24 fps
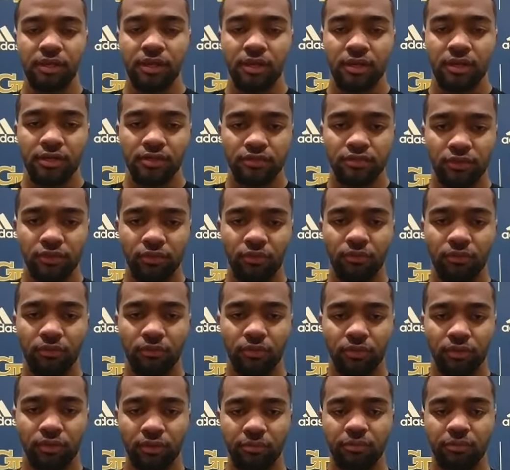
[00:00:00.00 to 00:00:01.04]
So
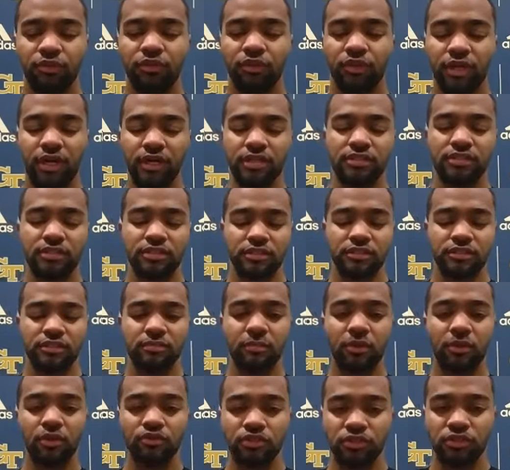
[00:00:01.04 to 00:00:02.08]
communication is the
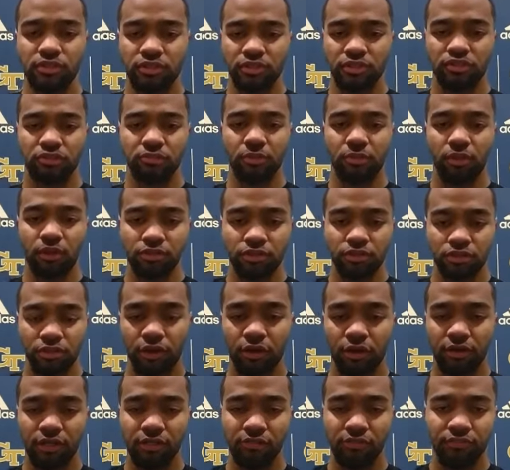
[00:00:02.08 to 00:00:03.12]
most essential part to our
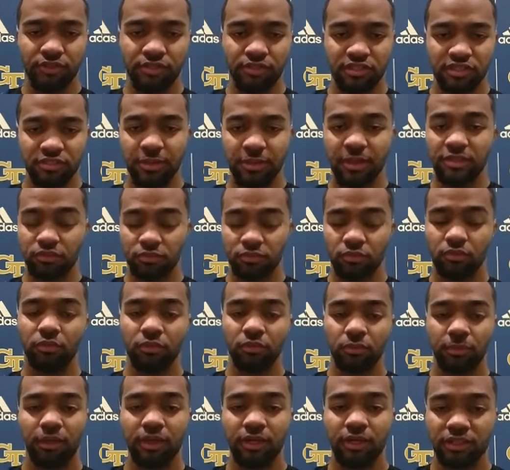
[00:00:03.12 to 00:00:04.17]
defense, especially when we're
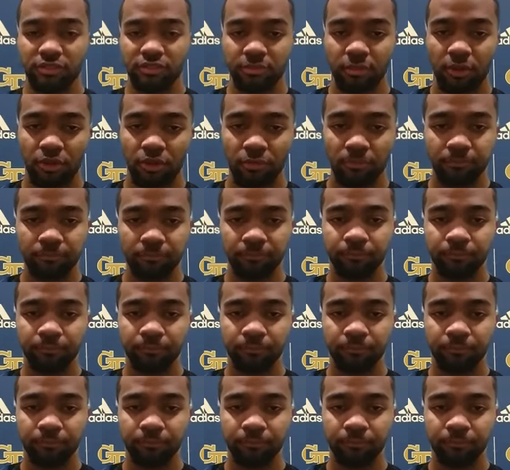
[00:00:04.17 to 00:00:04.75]
playing small.